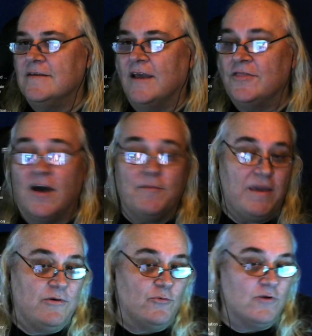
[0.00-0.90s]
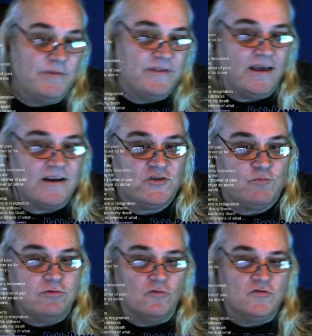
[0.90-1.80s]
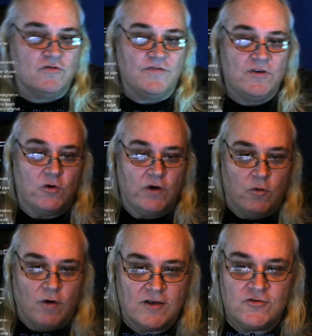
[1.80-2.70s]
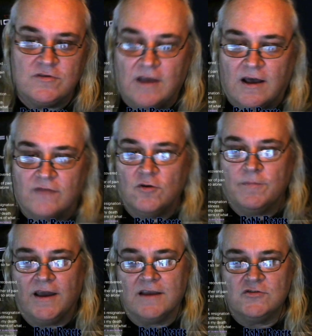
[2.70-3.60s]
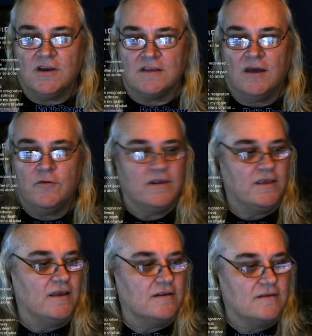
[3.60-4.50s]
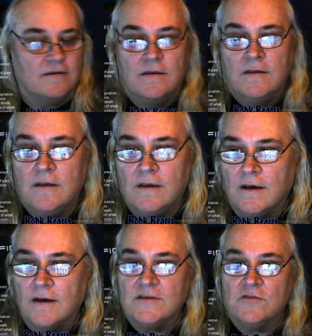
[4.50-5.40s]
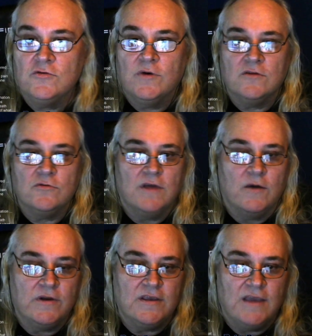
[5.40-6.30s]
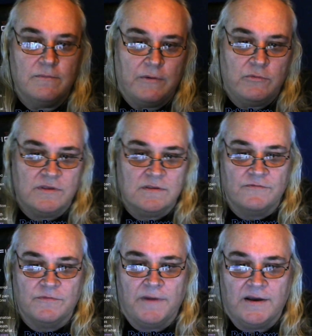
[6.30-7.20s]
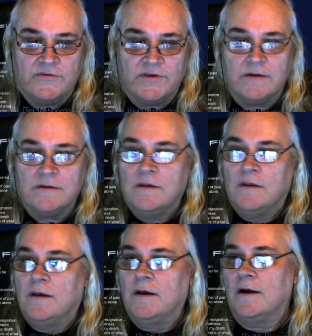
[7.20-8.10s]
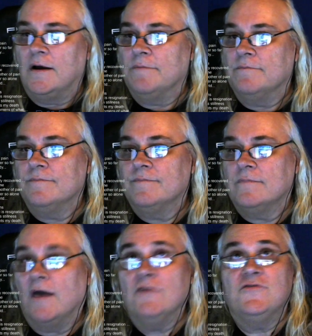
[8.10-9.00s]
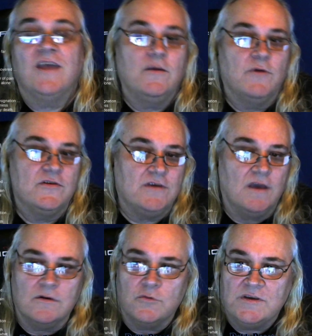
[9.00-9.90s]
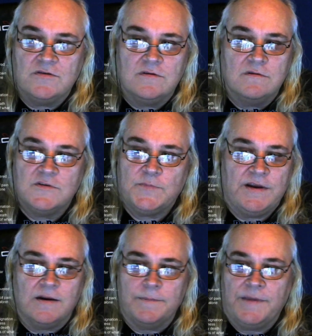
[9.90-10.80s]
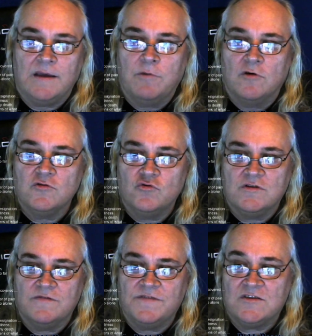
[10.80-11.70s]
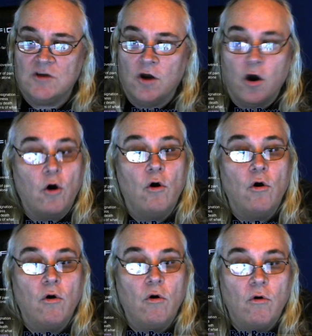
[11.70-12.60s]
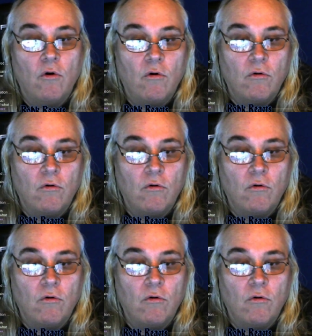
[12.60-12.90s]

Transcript: I thought maybe it would have been that explosive video I watched. I'll have to go back and check that one again. Because I do want to do that one again, but with a different mindset. Outstanding once again, Luis Spinetta, man. Post-Crucifixión.